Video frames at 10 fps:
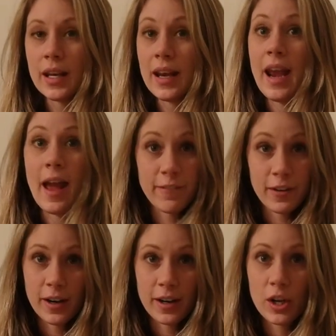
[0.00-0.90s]

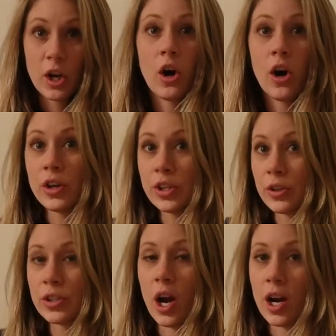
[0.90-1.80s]
Never call
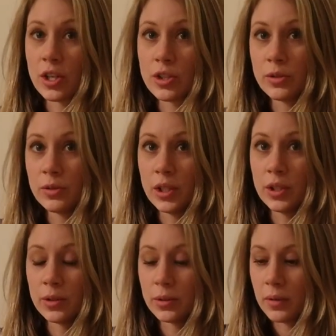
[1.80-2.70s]
your dog to
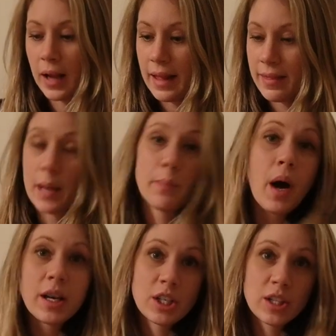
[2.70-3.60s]
you and then
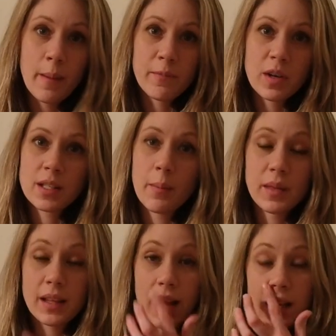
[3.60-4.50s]
punish them for
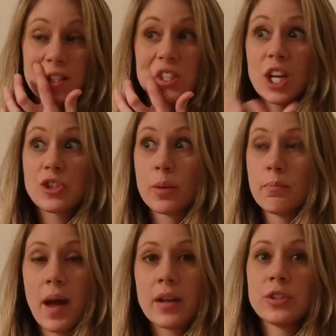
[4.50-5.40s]
something. That is
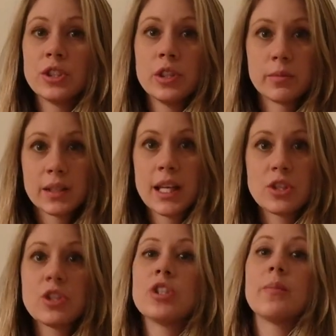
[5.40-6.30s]
detrimental to your
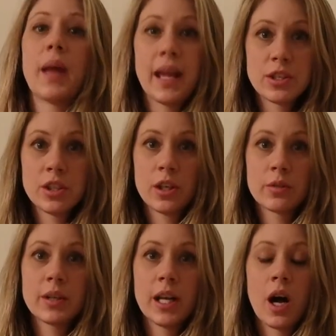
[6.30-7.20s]
relationship and to
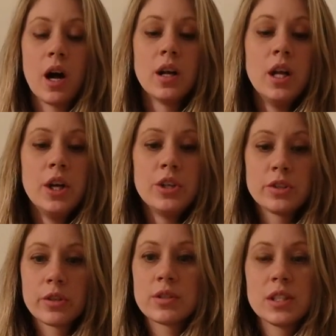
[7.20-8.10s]
your recall.
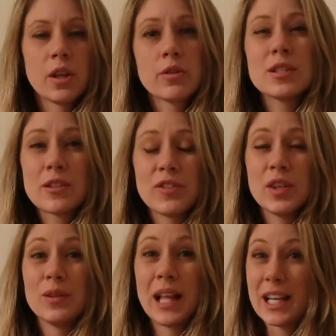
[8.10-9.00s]
So there's, you know, there's a
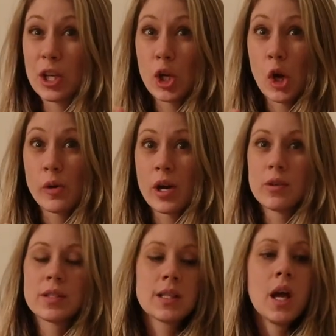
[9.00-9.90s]
few like
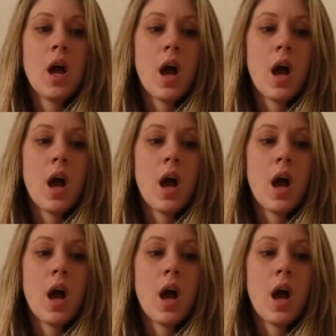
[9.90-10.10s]
no-nos.